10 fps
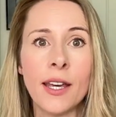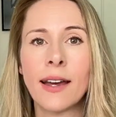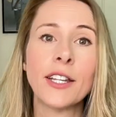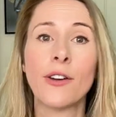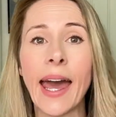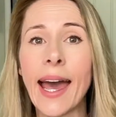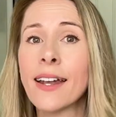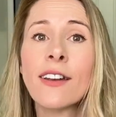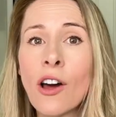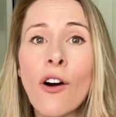and you can
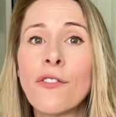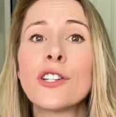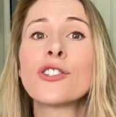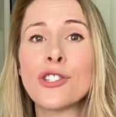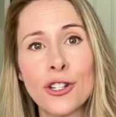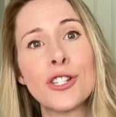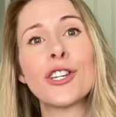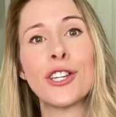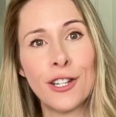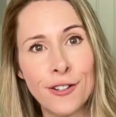and often should
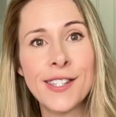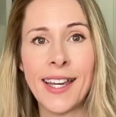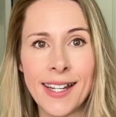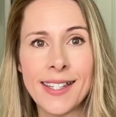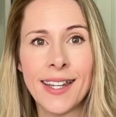use it.